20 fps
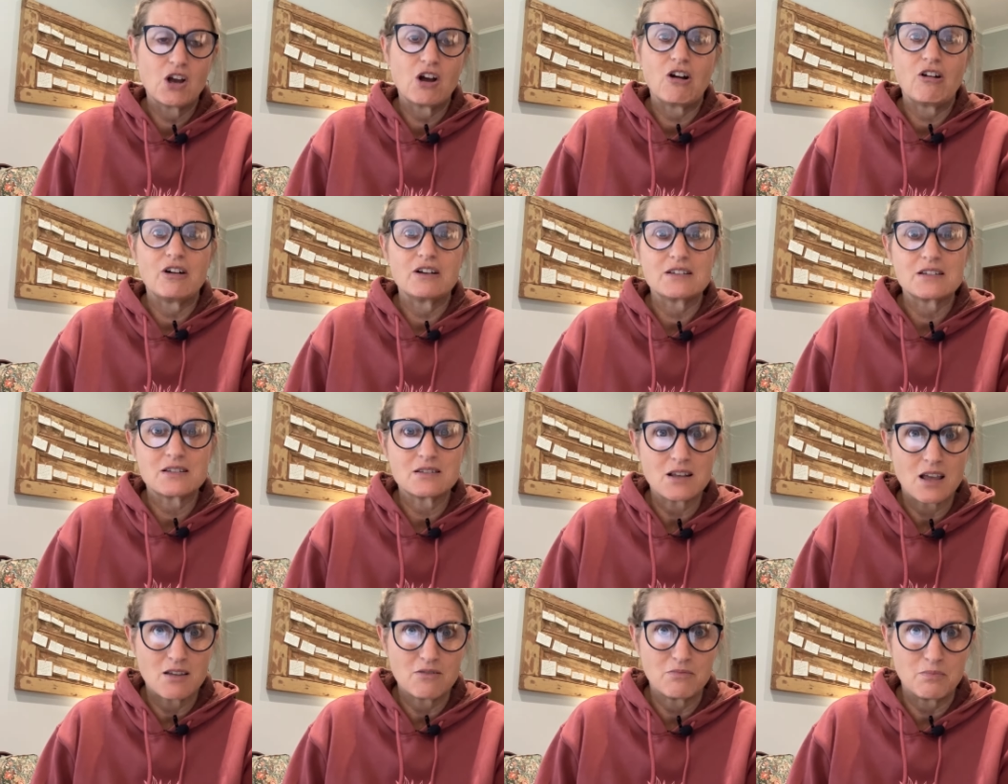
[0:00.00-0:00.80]
are a
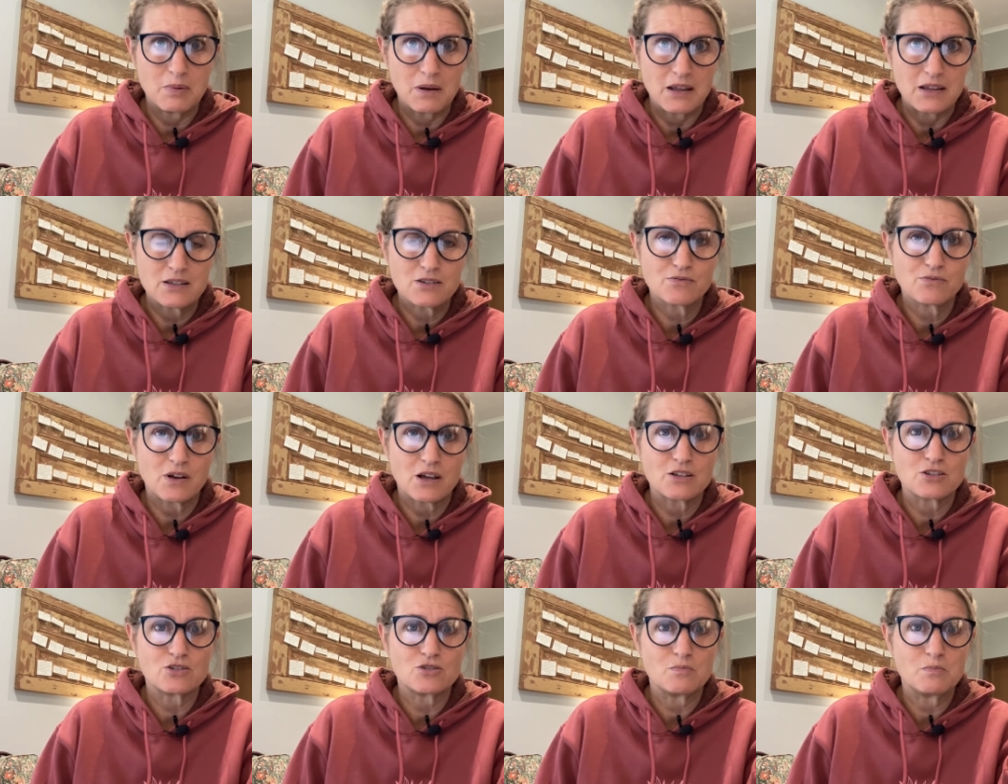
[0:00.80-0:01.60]
safe place for
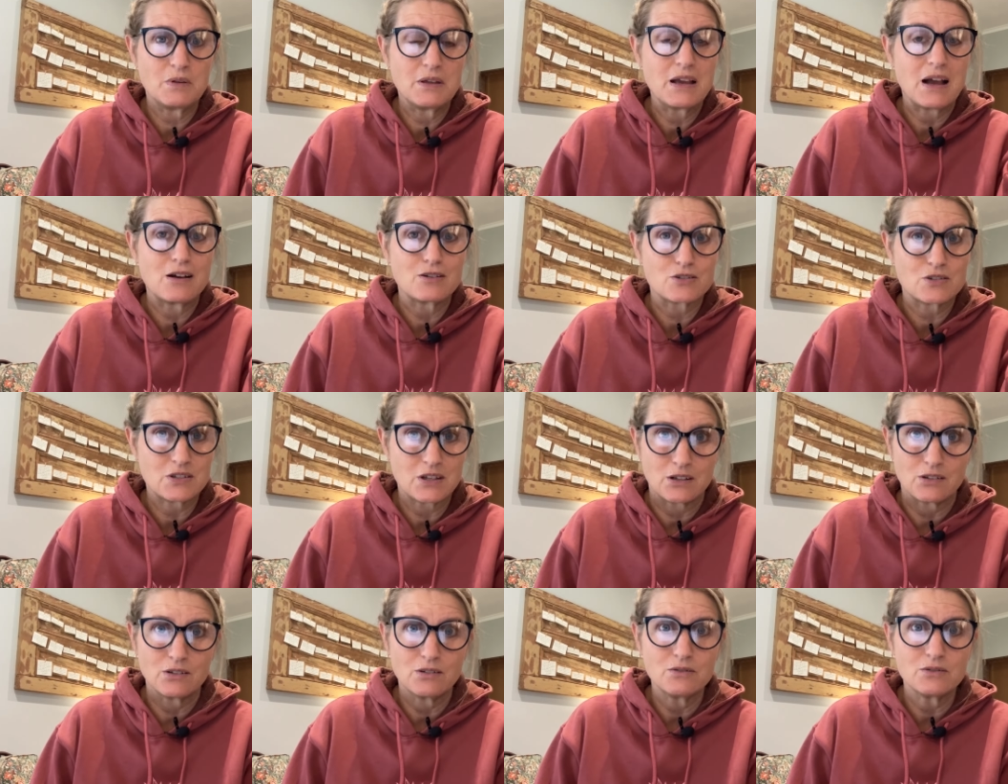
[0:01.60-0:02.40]
us to be
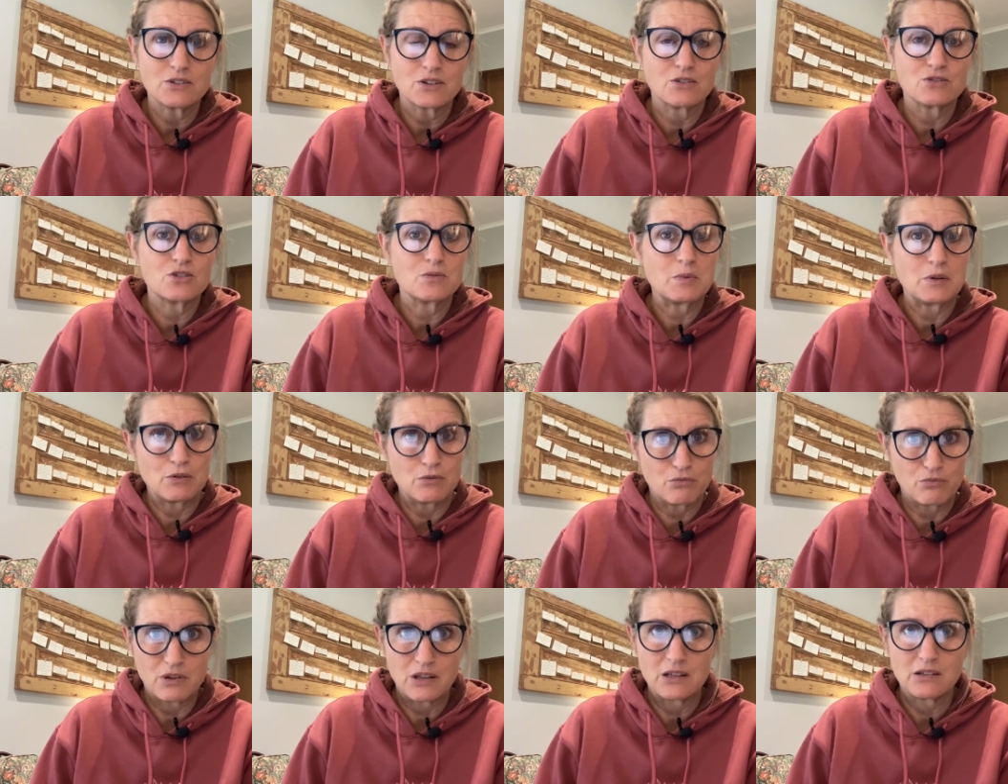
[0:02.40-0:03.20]
ourselves and to be
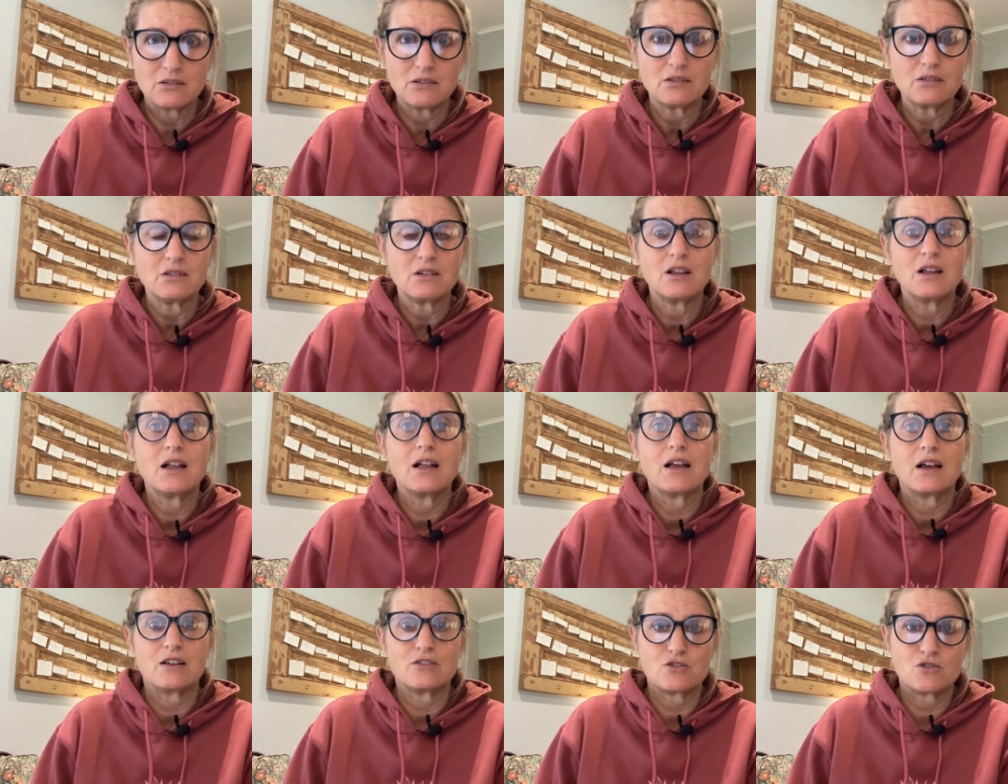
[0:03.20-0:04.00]
real
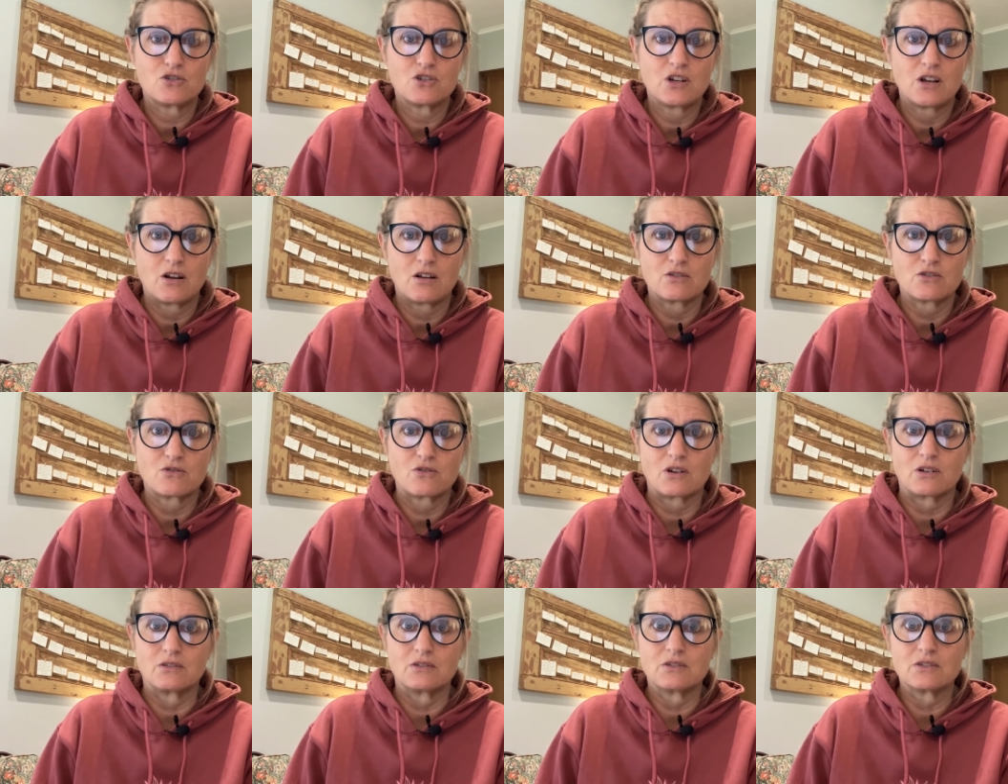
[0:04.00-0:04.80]
and to share our
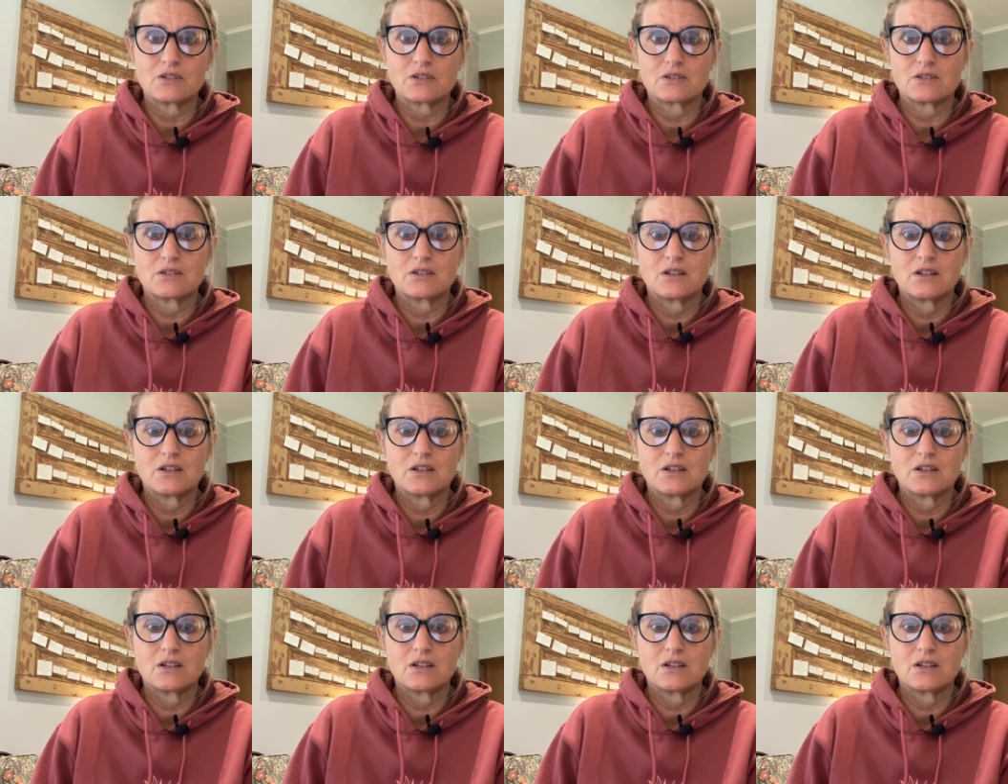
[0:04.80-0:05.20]
struggles.